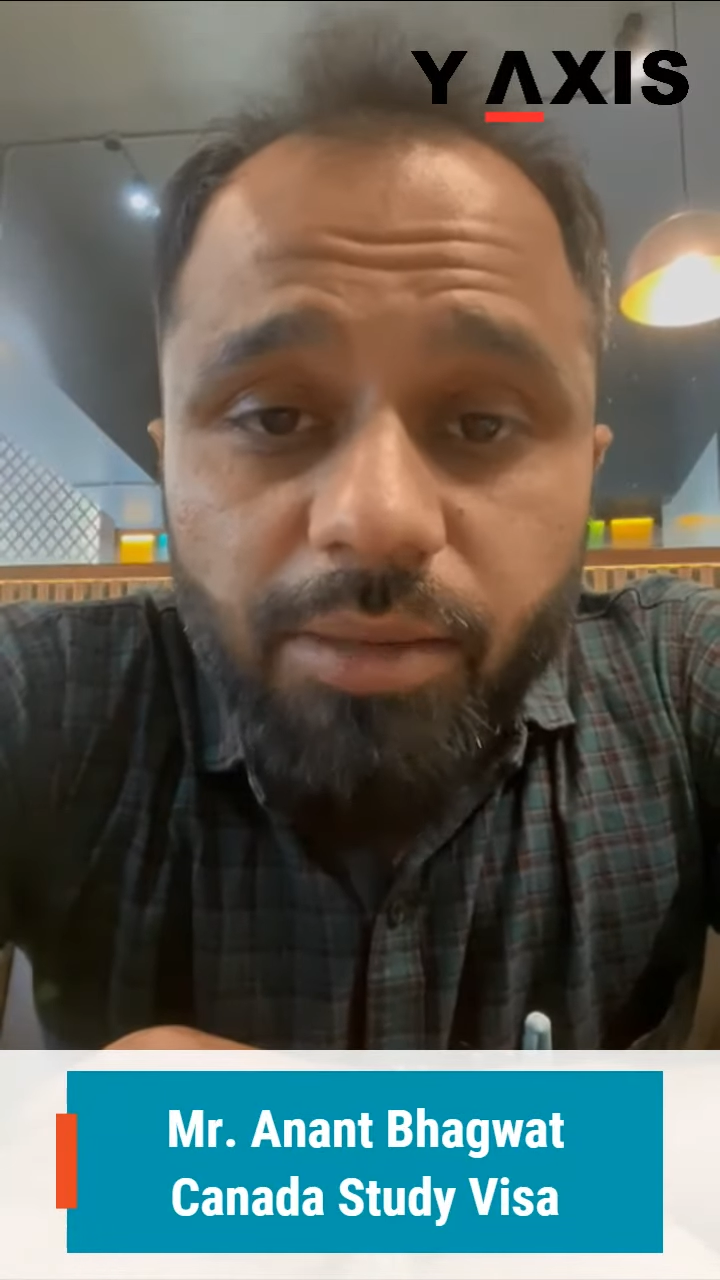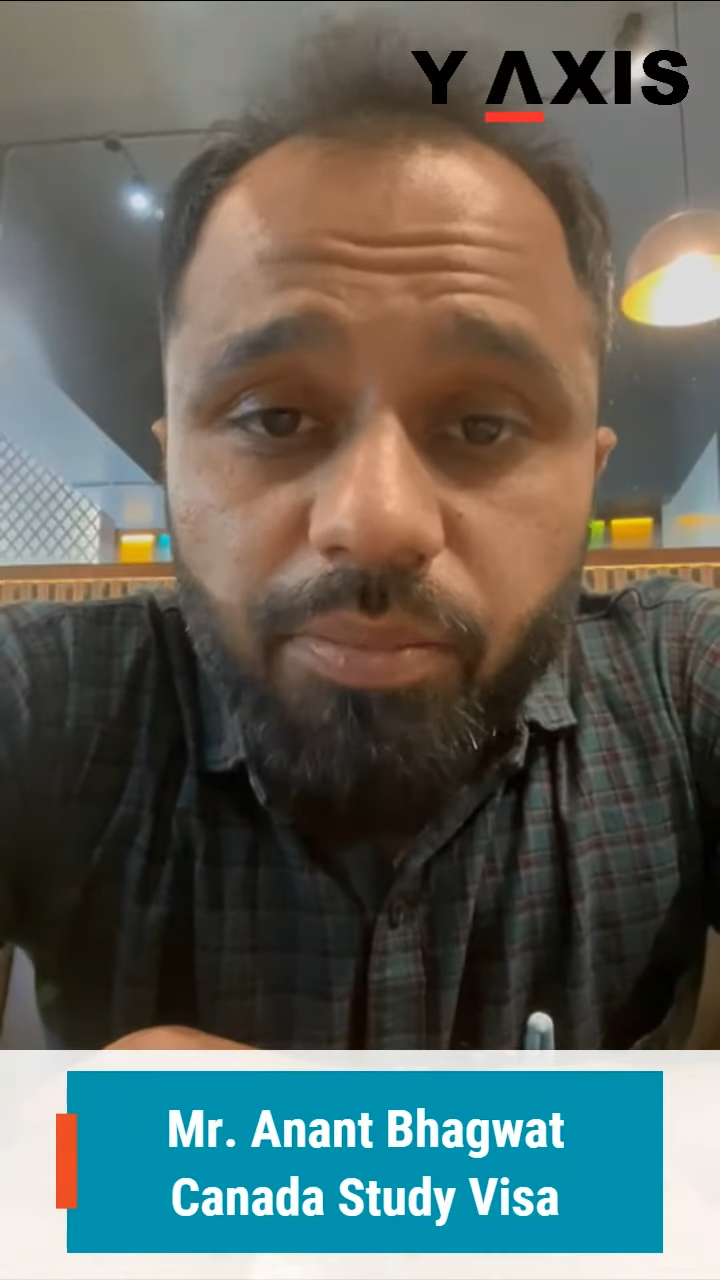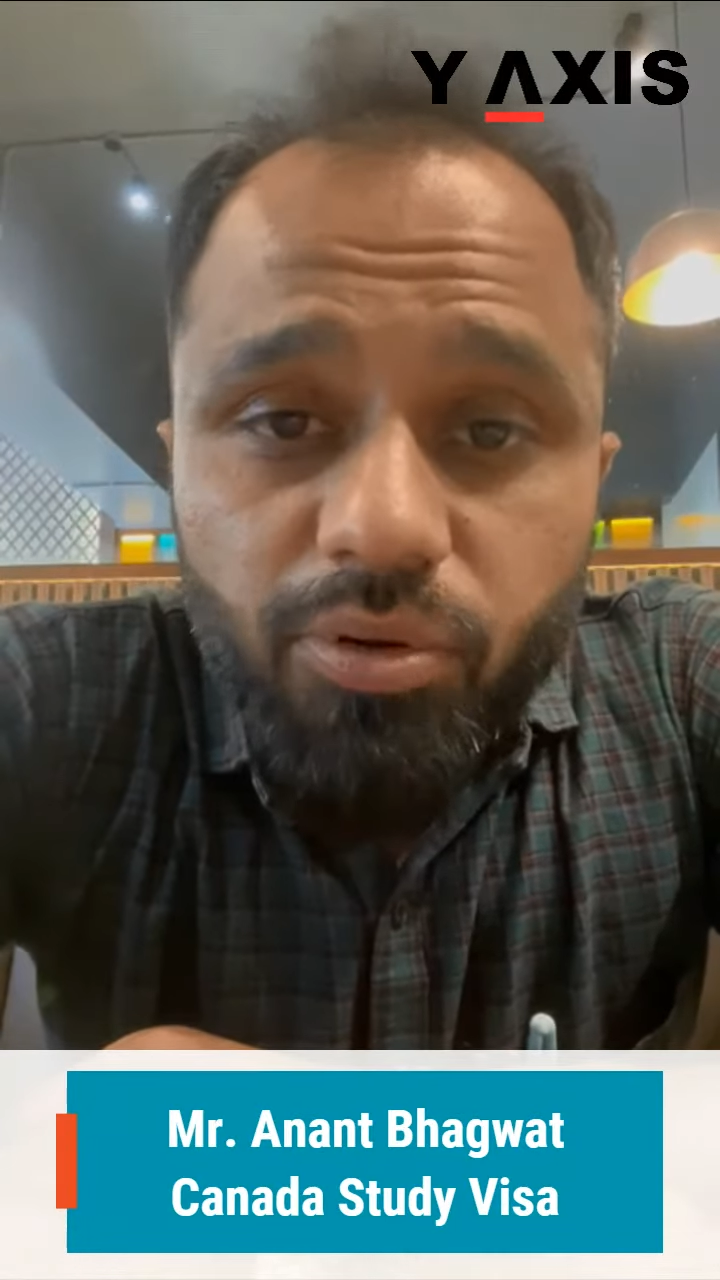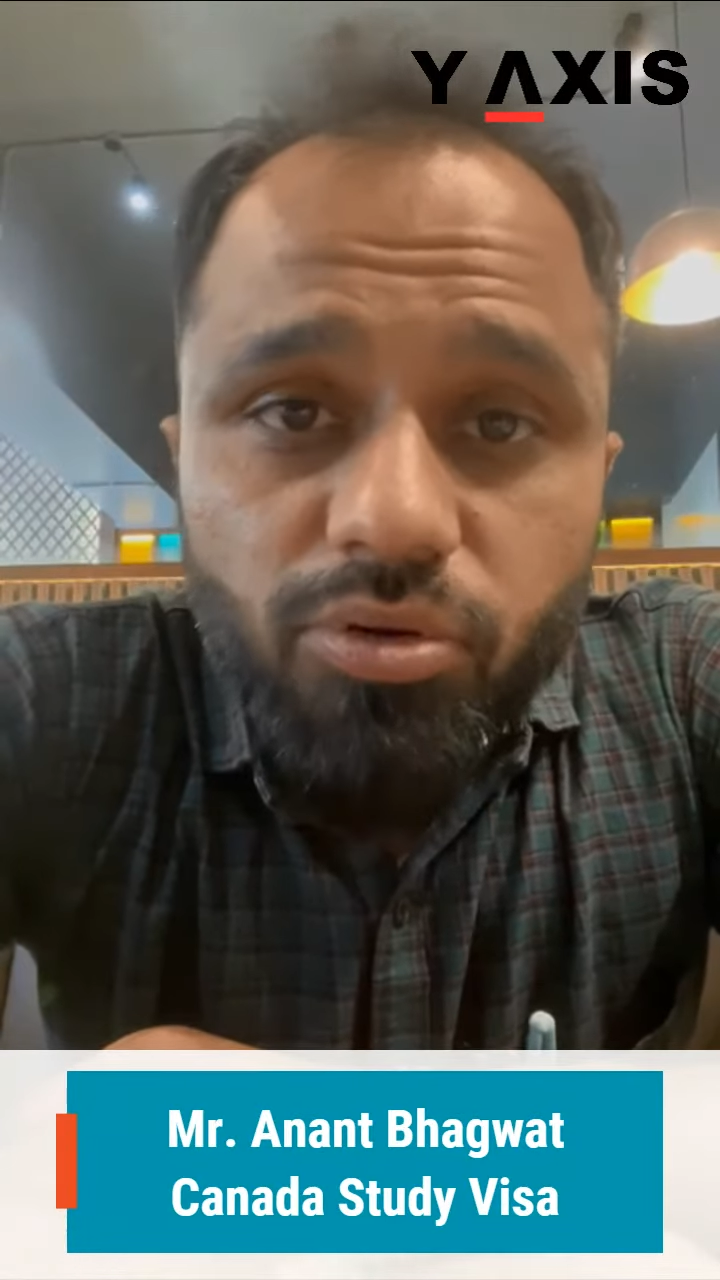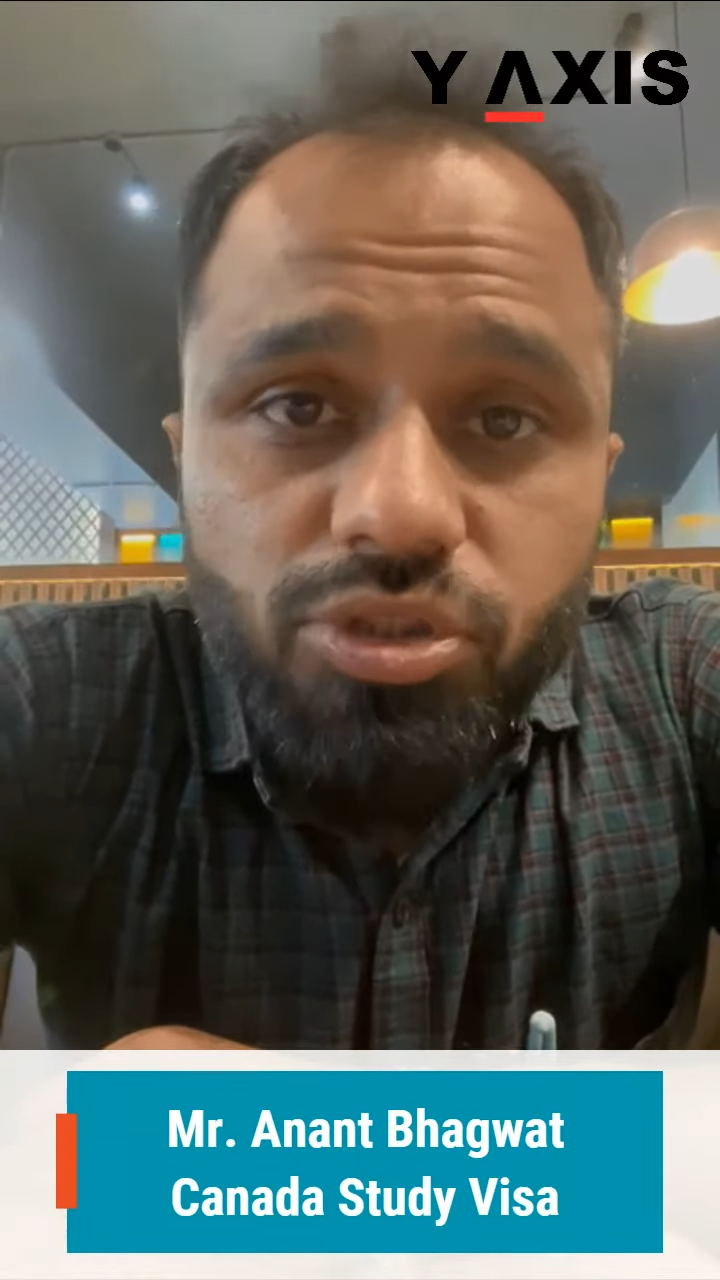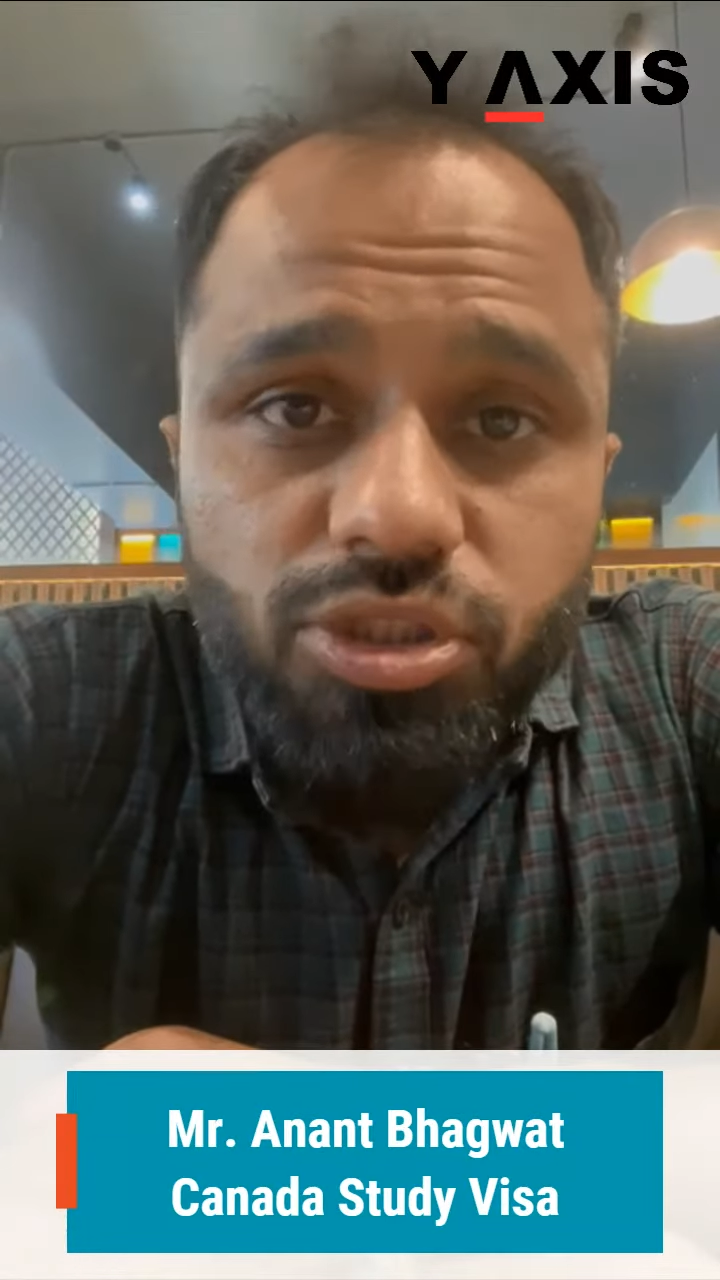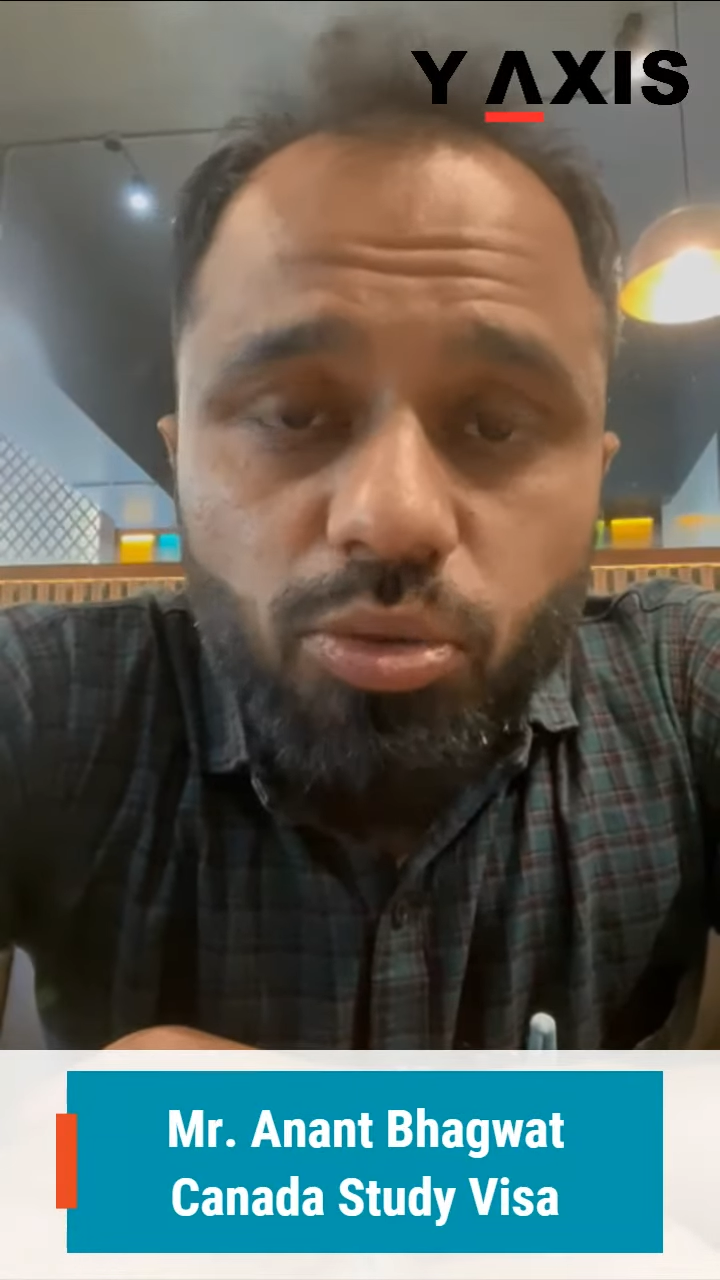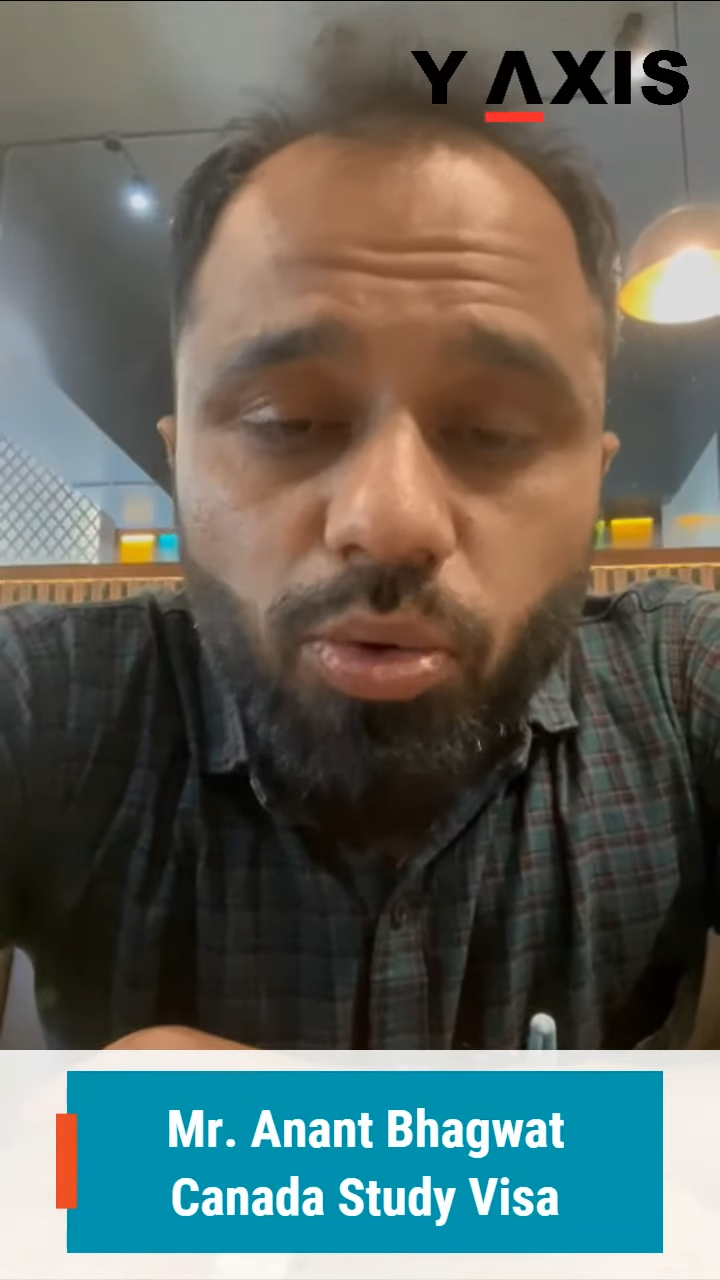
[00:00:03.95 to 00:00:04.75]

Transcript: approached